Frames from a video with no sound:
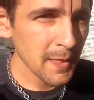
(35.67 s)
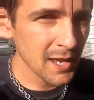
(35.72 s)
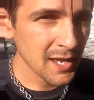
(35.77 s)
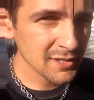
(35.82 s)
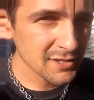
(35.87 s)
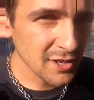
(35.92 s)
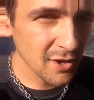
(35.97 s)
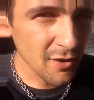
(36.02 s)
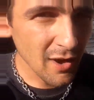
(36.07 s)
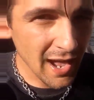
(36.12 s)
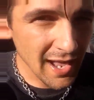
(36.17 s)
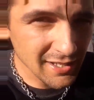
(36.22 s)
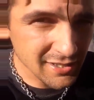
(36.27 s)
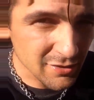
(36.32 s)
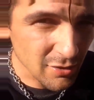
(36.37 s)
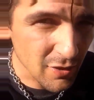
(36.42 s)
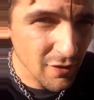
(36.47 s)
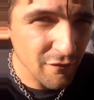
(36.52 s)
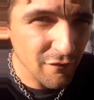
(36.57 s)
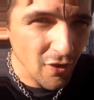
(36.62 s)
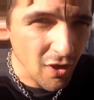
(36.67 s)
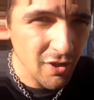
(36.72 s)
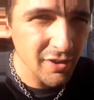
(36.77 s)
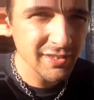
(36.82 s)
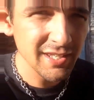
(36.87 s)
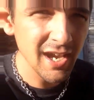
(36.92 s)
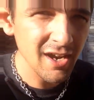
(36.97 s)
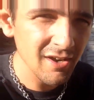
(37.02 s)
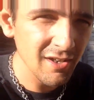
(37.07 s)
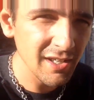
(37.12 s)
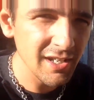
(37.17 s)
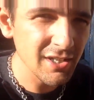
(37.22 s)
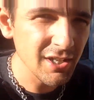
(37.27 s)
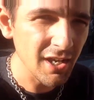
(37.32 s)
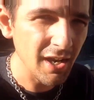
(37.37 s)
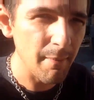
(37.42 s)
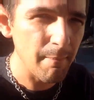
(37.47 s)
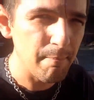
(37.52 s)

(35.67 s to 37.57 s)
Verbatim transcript: And so I sort of voluntarily took a